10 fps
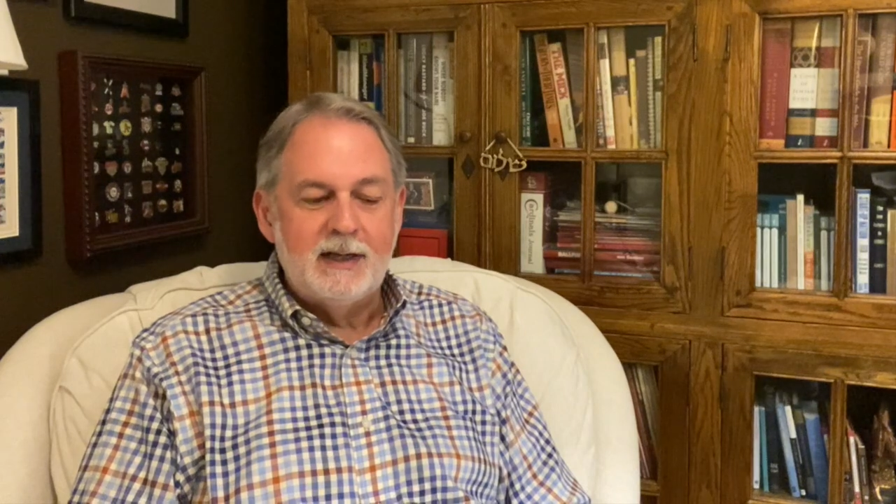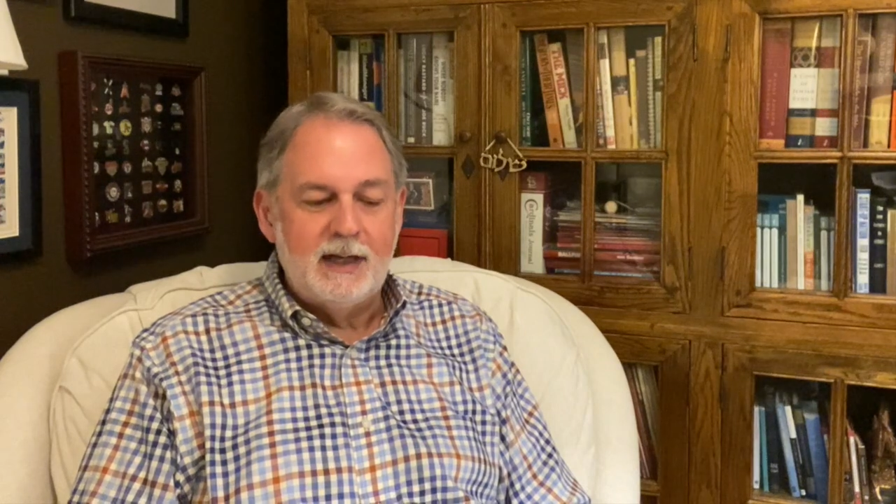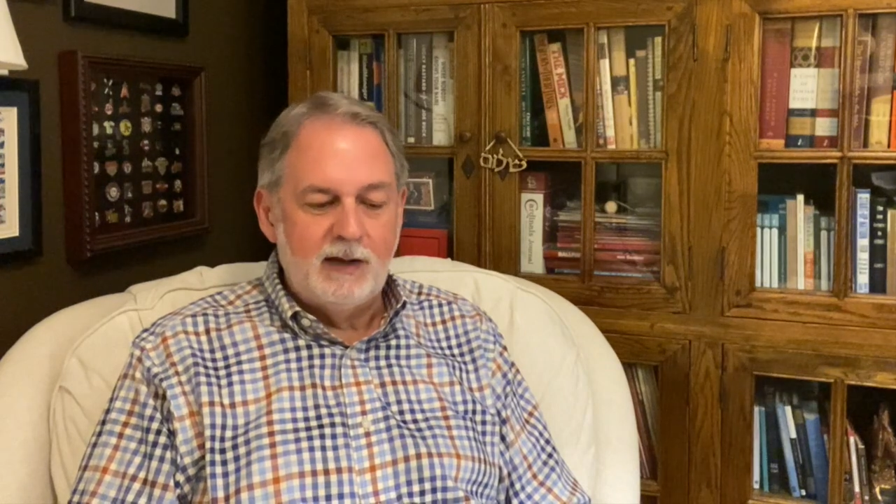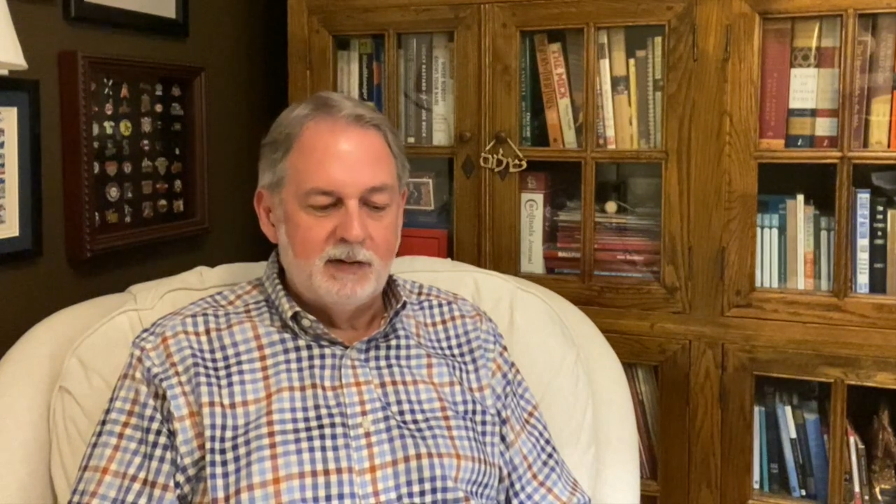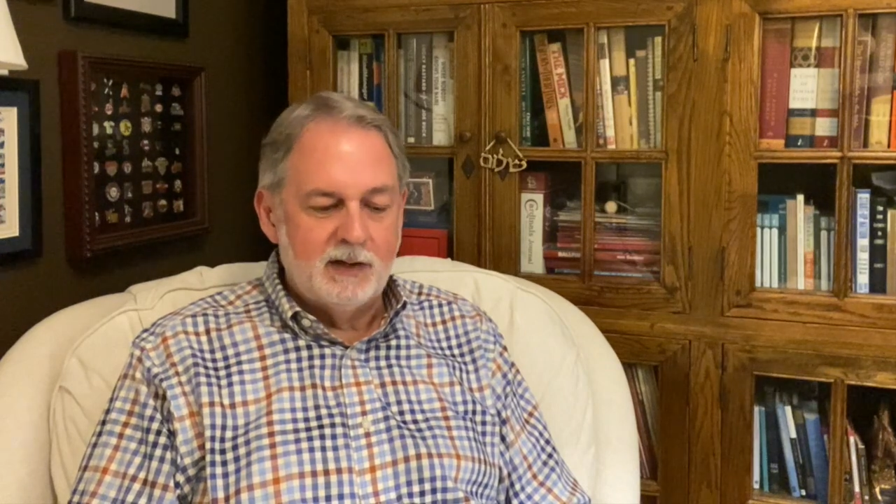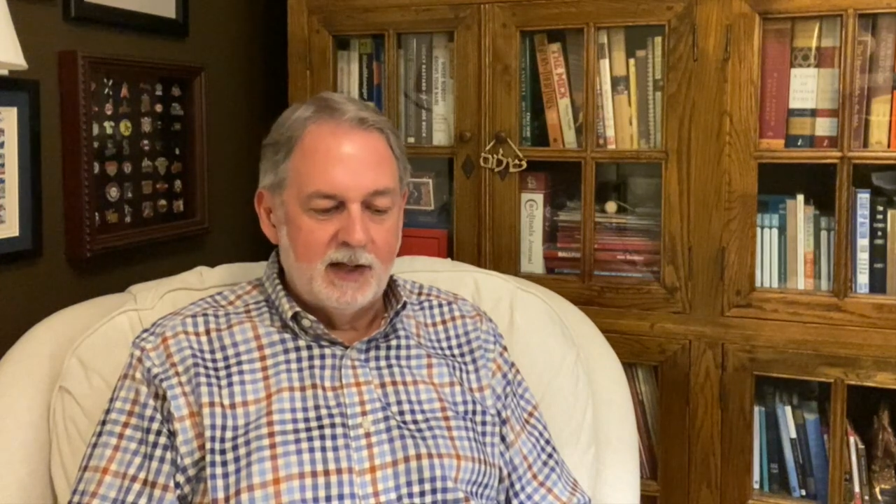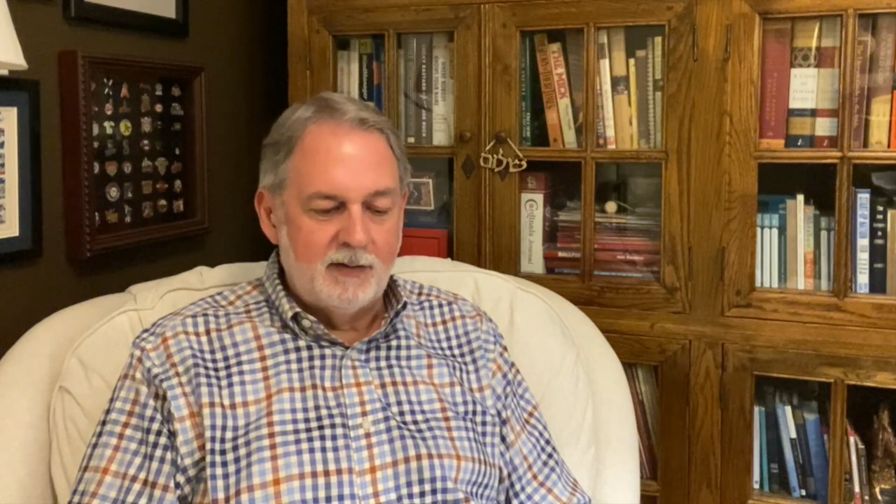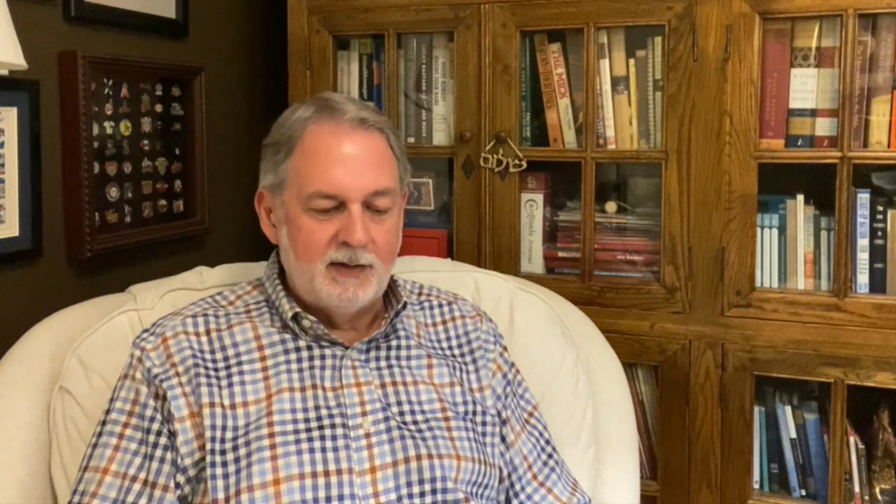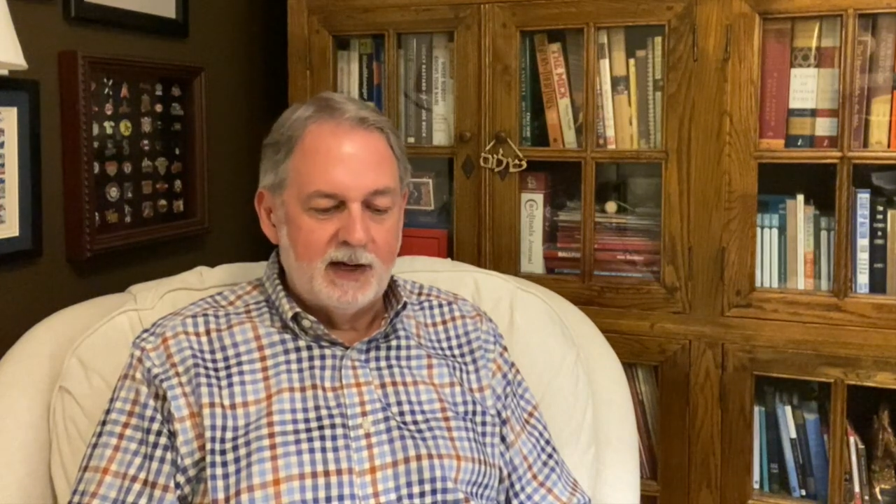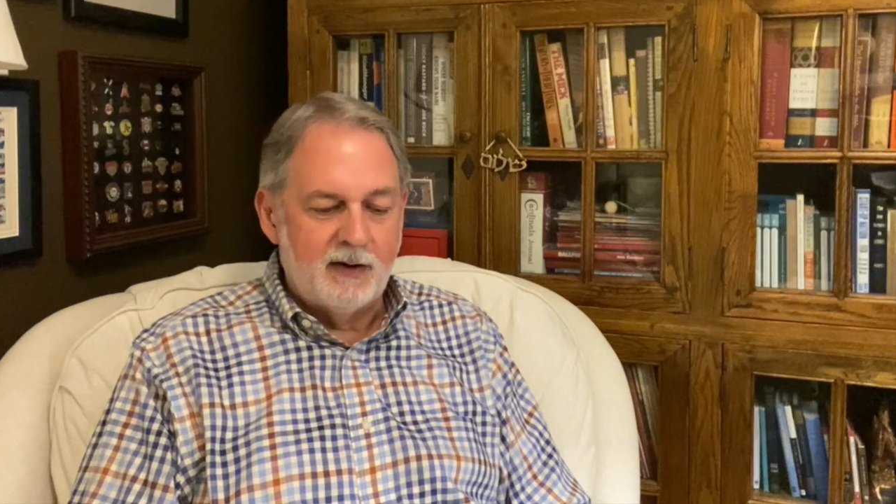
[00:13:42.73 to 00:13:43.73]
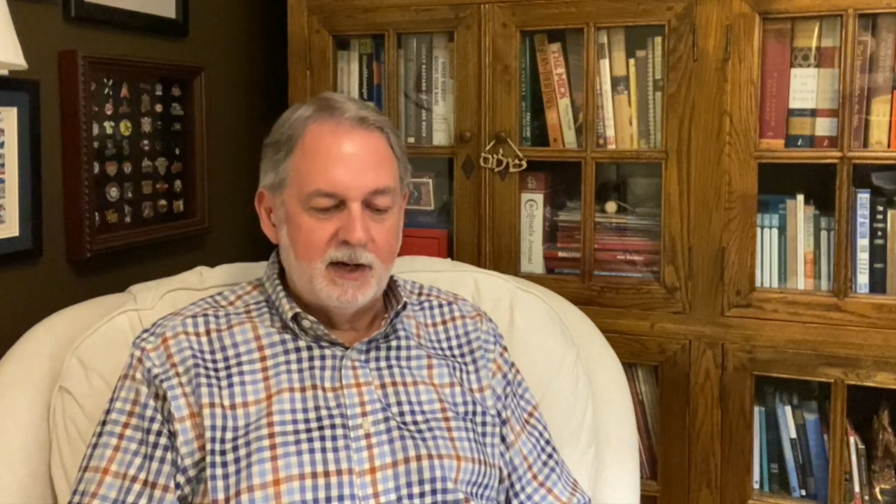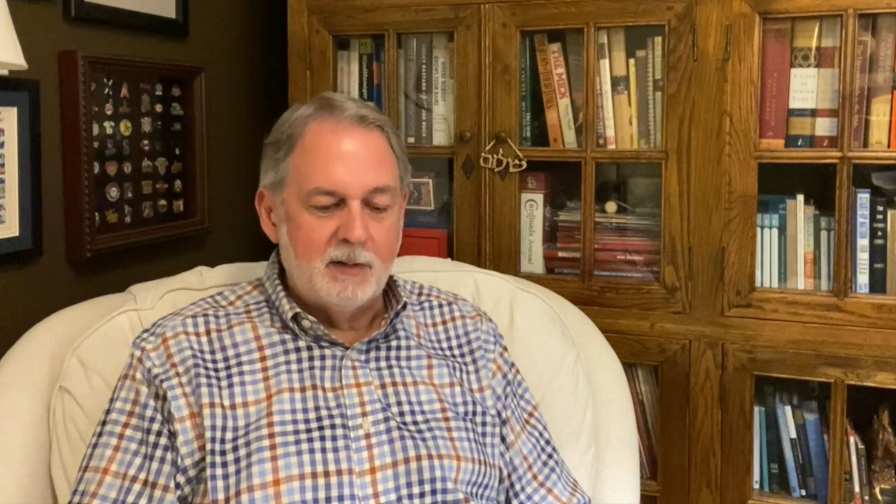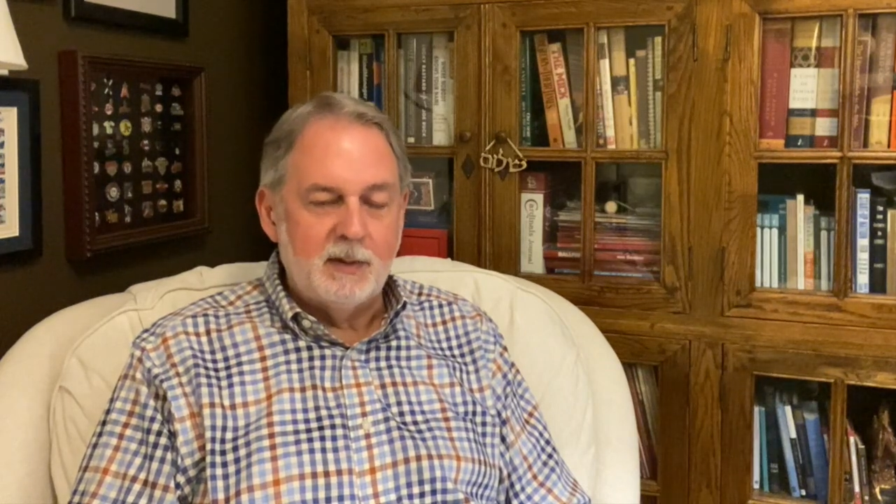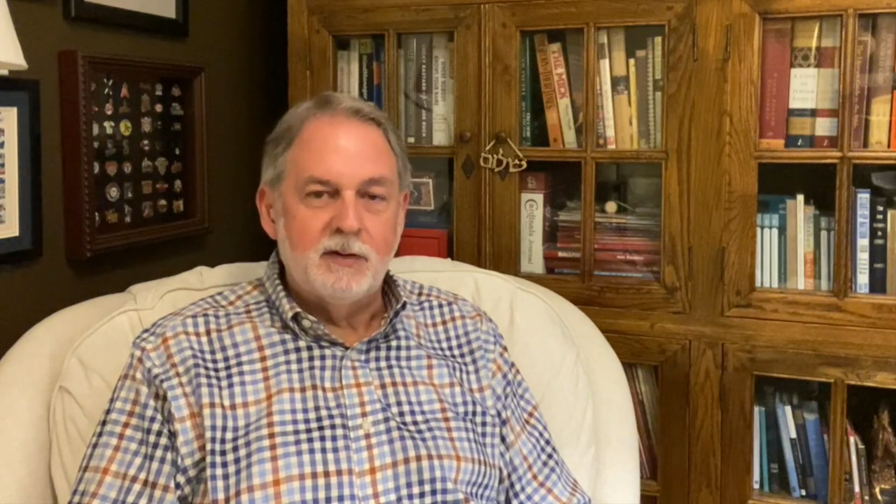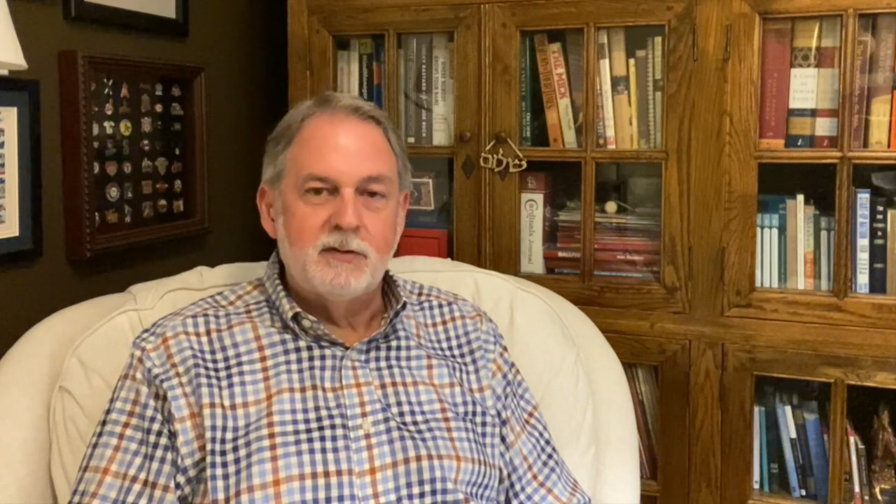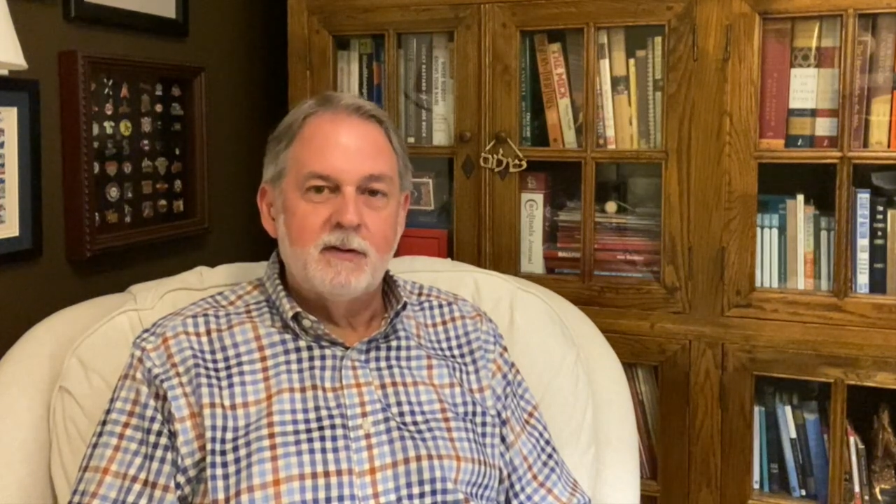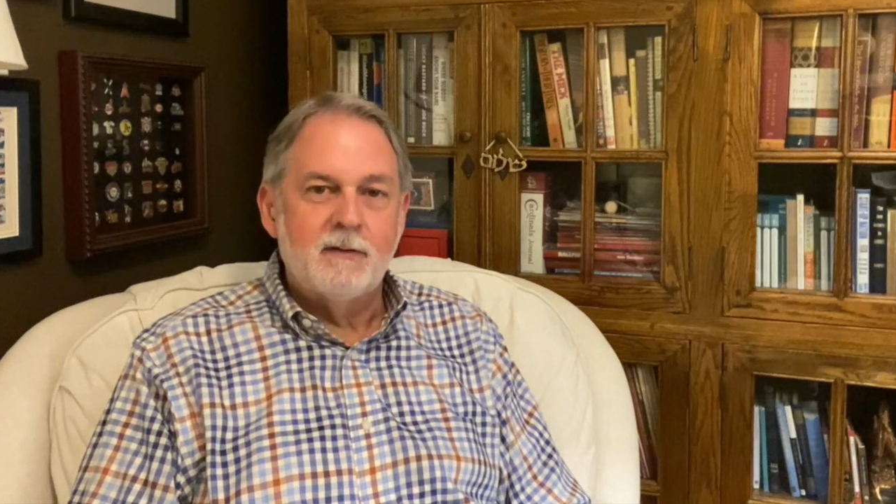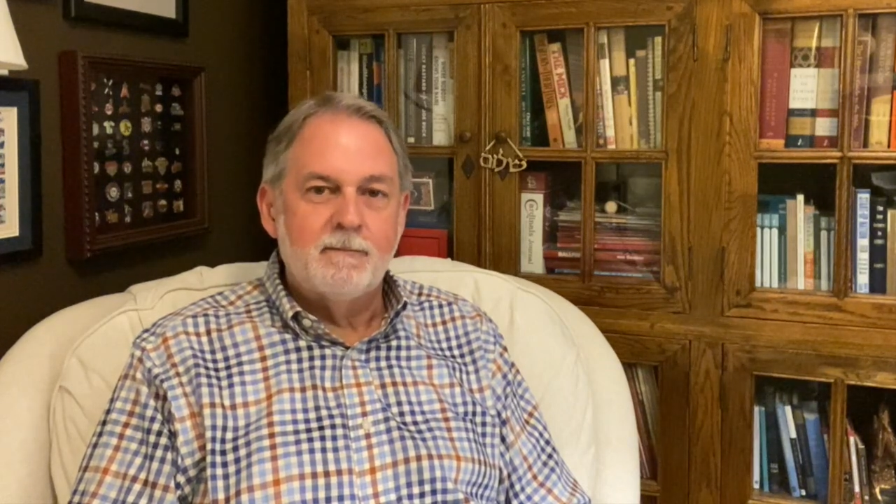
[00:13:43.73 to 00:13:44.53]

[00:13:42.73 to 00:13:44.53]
even loving our enemies.